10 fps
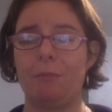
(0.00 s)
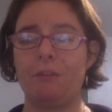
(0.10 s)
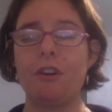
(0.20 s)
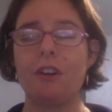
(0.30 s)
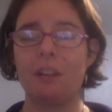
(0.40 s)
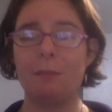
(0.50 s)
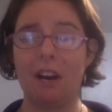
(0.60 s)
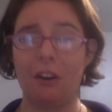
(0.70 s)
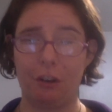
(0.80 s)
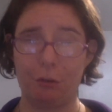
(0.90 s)
churning them
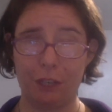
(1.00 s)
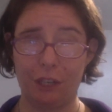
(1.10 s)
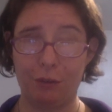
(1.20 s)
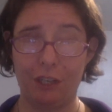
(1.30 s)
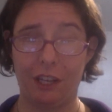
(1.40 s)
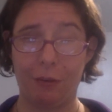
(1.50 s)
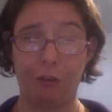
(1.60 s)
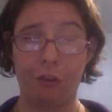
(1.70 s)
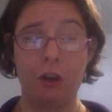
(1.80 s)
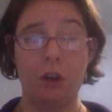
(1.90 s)
out in 2020. That
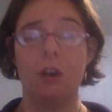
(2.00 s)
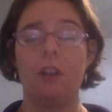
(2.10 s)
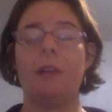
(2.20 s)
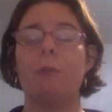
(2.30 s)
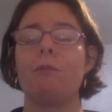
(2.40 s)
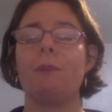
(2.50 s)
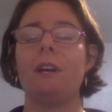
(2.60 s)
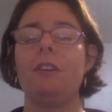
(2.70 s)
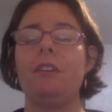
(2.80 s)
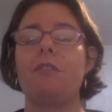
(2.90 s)
was, that was my
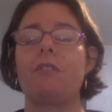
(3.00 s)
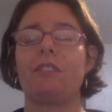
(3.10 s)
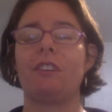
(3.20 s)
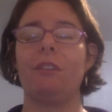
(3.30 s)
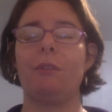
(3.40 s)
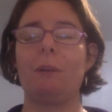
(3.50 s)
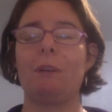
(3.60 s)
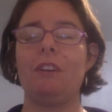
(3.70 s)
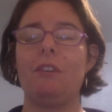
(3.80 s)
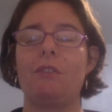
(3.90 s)
New Year's resolution. One of my
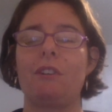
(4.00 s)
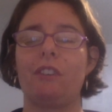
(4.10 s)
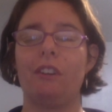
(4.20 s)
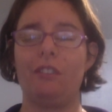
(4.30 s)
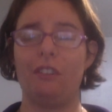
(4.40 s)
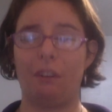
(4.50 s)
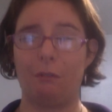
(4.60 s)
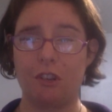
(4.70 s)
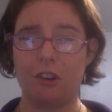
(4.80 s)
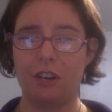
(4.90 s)
New Year's resolutions. I'm
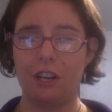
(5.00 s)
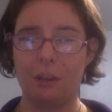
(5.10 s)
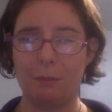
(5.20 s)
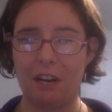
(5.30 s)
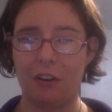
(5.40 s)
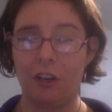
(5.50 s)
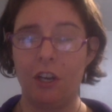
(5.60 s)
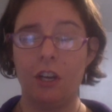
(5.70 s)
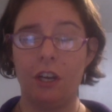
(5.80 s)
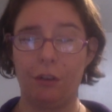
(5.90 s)
churning them out
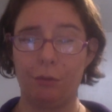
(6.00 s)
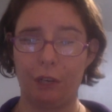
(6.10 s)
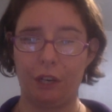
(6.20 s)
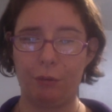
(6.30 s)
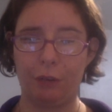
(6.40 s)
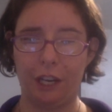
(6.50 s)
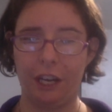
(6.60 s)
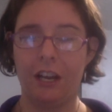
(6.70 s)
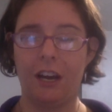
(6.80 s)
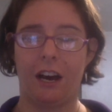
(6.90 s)
in 2020.
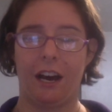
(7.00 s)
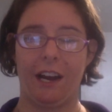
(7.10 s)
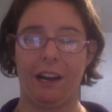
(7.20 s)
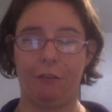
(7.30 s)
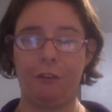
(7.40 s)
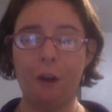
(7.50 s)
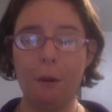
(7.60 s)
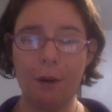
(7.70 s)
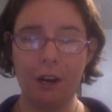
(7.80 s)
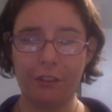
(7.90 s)
I have two
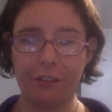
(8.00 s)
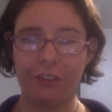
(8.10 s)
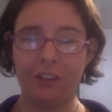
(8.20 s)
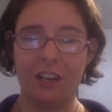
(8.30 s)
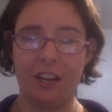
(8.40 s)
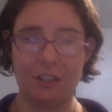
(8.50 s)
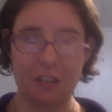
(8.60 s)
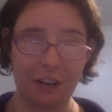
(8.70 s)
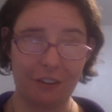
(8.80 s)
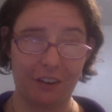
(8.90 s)
books in
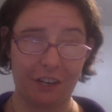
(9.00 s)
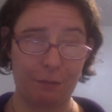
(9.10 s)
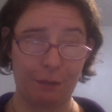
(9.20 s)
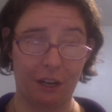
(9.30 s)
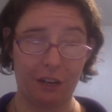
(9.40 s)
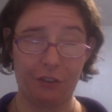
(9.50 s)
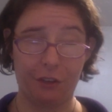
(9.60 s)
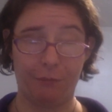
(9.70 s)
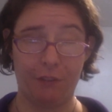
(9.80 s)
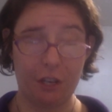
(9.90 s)
January. It's been
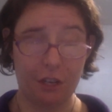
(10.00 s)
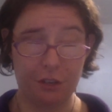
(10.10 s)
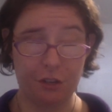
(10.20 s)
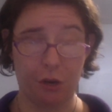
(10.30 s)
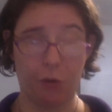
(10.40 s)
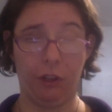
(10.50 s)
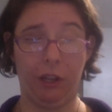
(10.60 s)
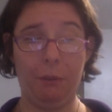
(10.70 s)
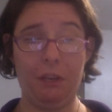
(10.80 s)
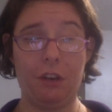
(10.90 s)
awesome. So
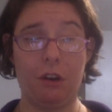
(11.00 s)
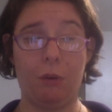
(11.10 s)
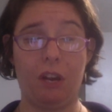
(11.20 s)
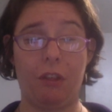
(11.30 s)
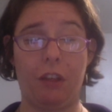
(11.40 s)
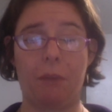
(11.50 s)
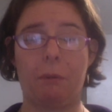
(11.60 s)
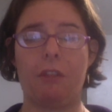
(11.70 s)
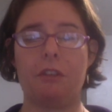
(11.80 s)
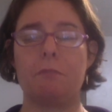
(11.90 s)
let me know what you think
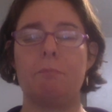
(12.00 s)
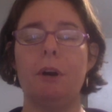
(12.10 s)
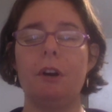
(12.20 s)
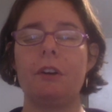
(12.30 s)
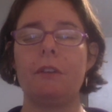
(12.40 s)
about this book.